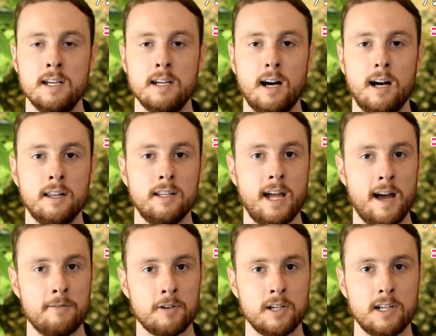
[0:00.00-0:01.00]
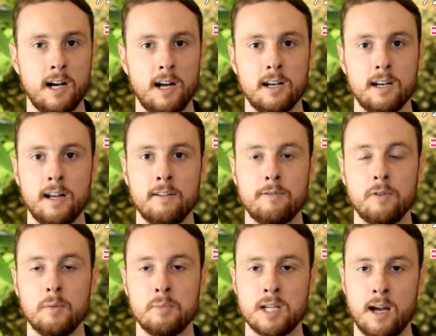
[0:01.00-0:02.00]
on the African continent from the
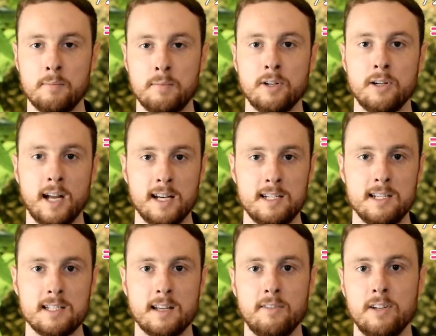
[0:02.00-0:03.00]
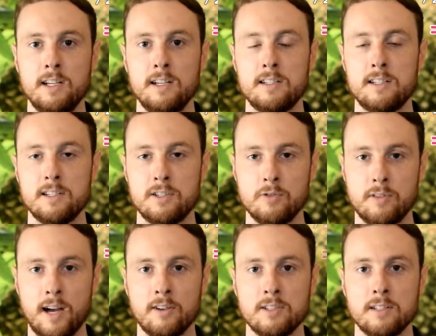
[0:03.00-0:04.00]
time period 1970 to 2000.